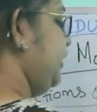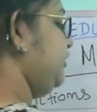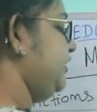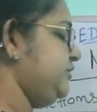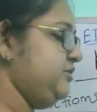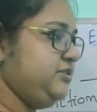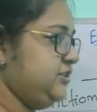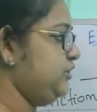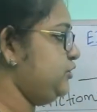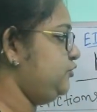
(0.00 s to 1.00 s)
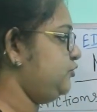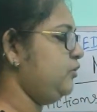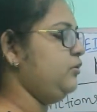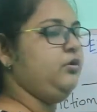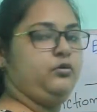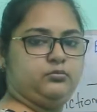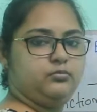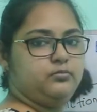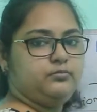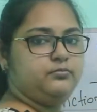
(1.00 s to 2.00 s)
your necessity to go
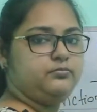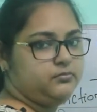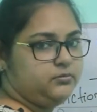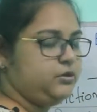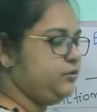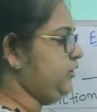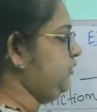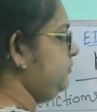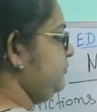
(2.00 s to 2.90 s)
home. Okay?